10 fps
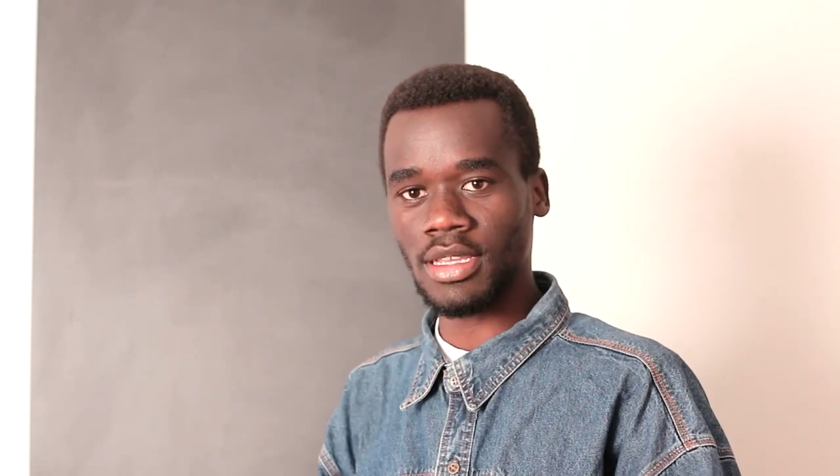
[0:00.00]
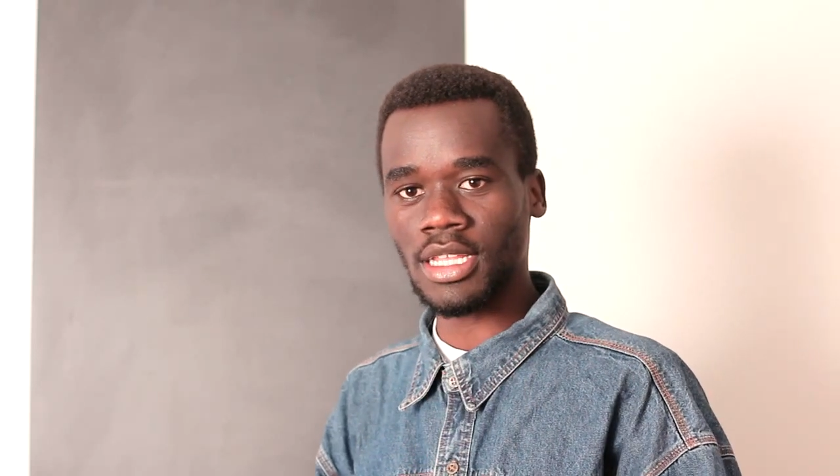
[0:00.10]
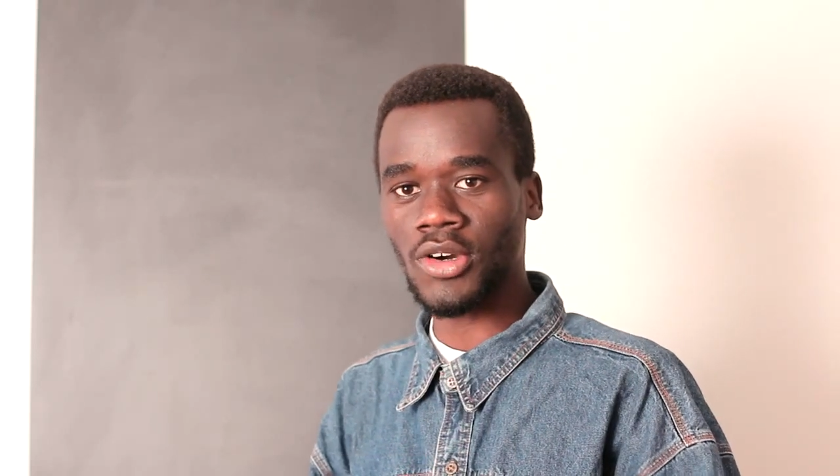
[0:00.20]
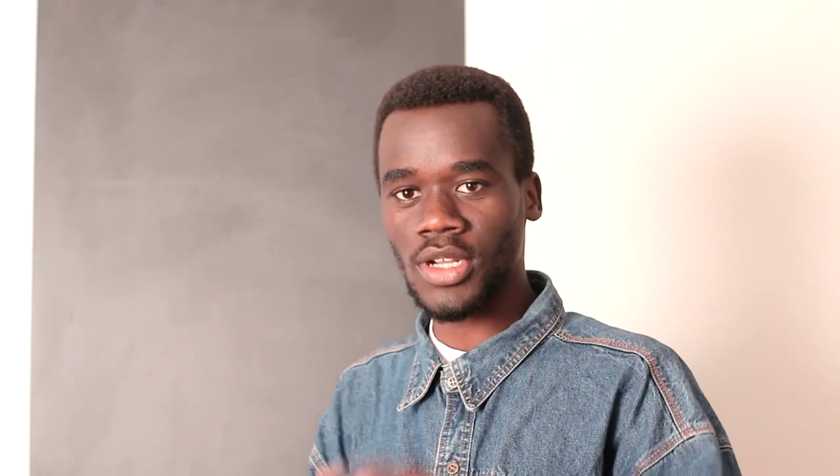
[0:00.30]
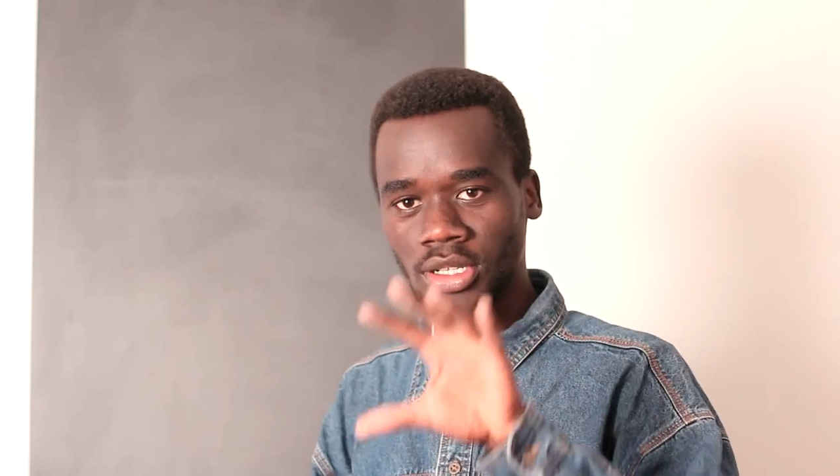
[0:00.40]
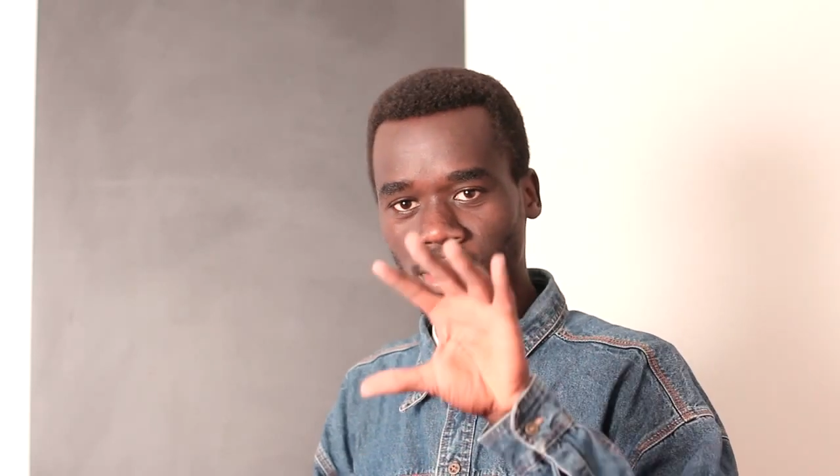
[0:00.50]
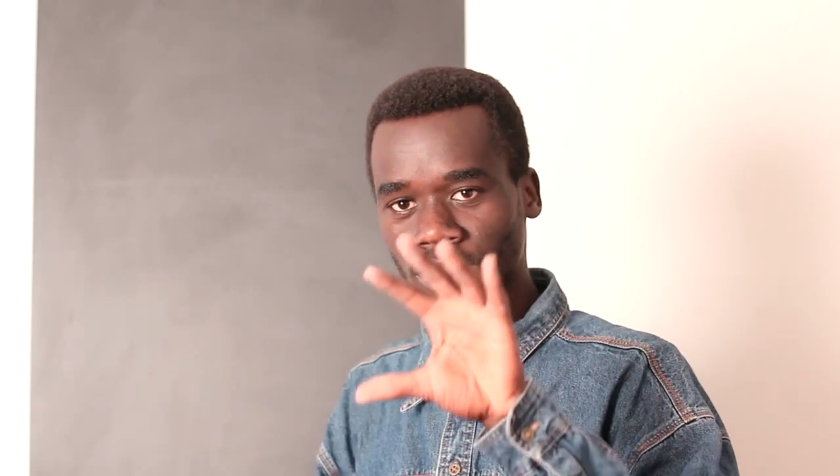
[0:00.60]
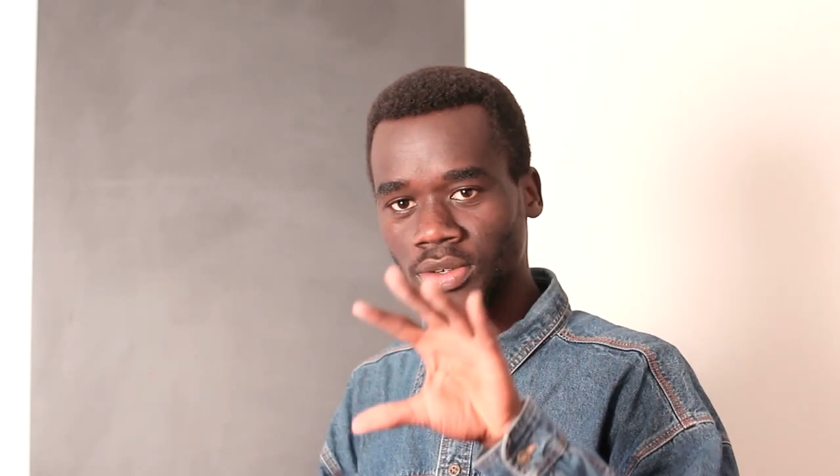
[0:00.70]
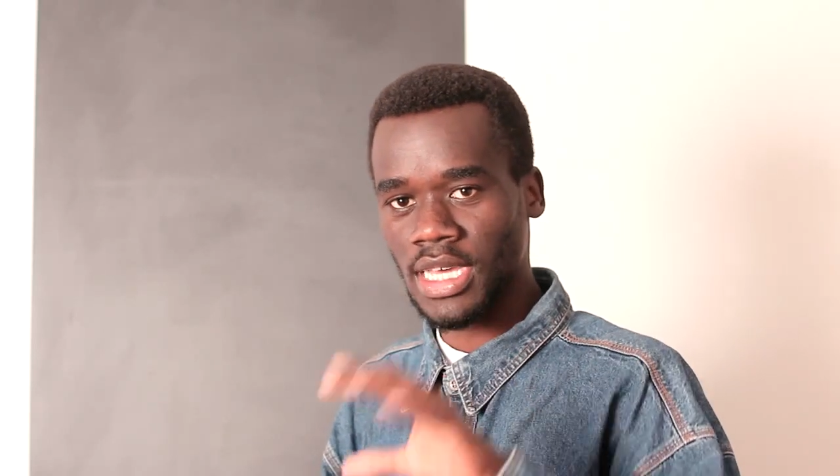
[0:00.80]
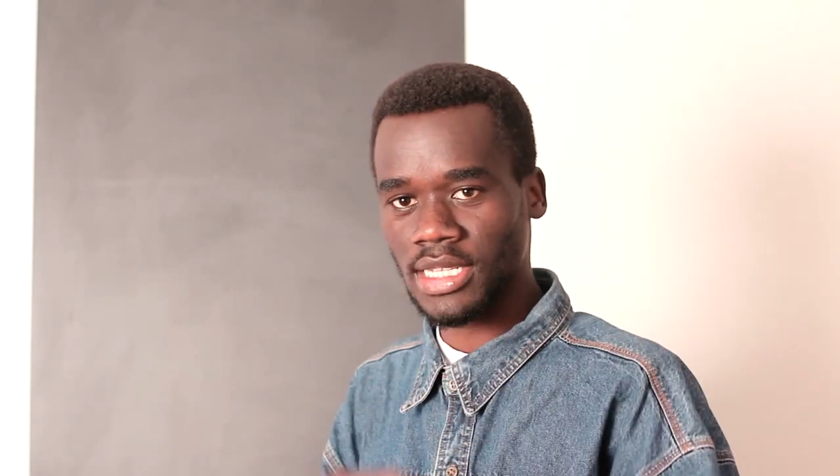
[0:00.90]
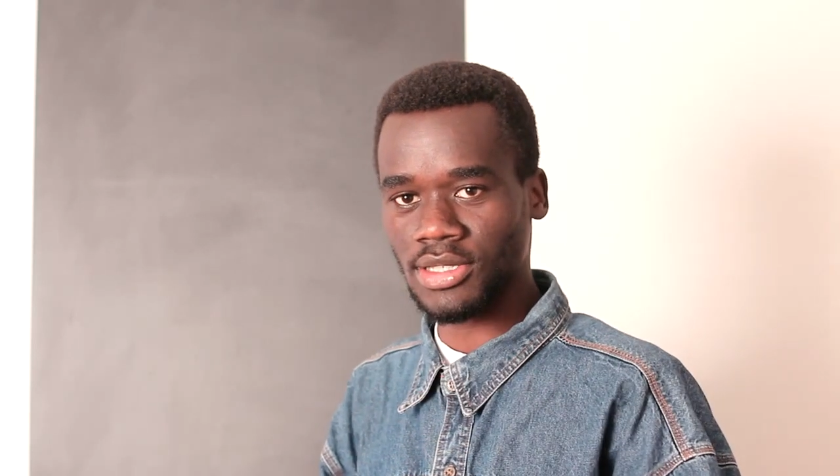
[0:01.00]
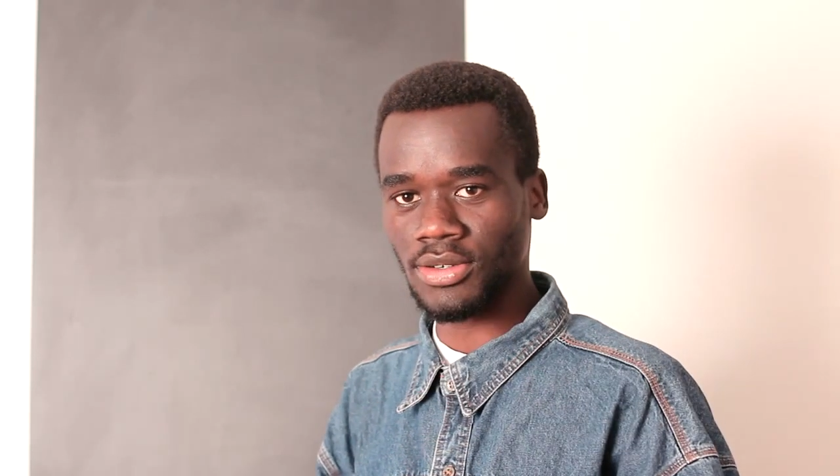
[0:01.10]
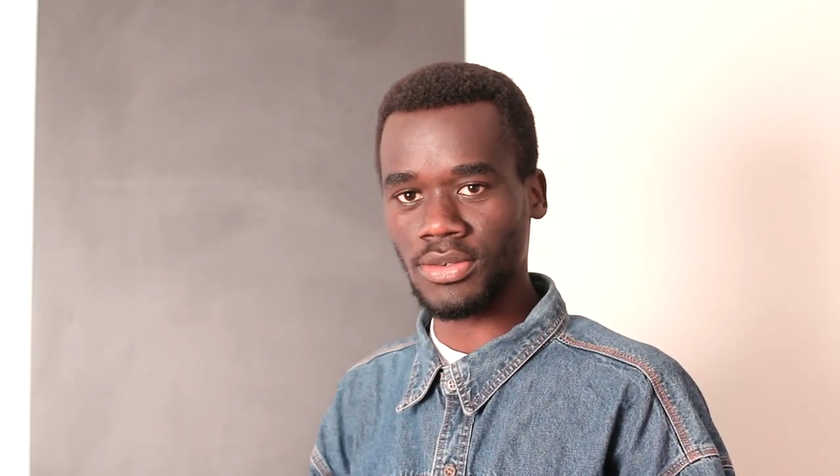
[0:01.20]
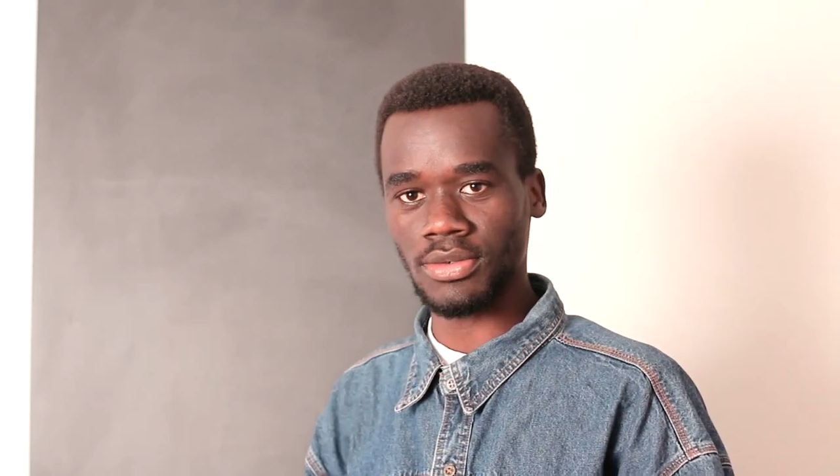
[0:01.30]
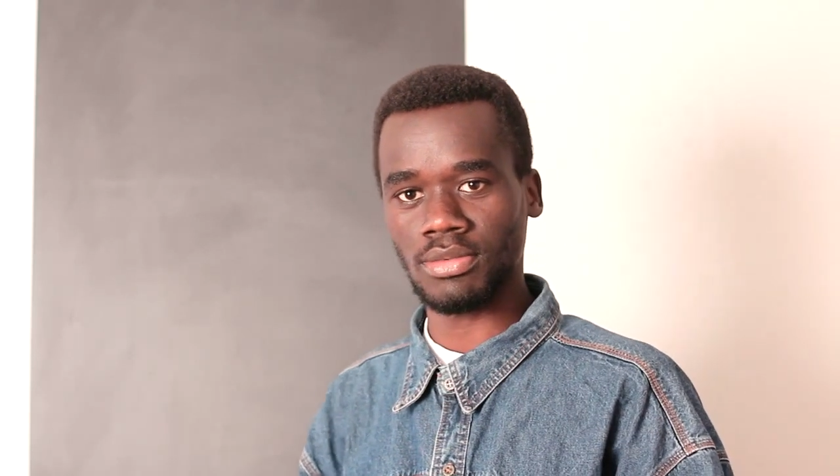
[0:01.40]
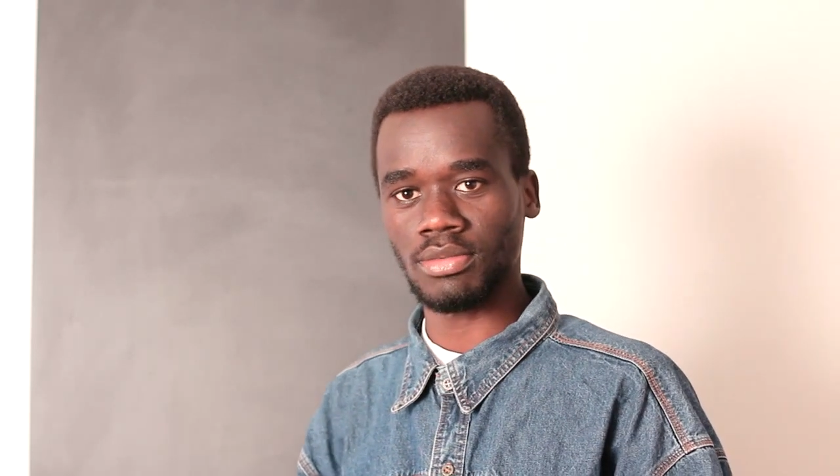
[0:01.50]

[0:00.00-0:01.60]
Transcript: in order to do that. So,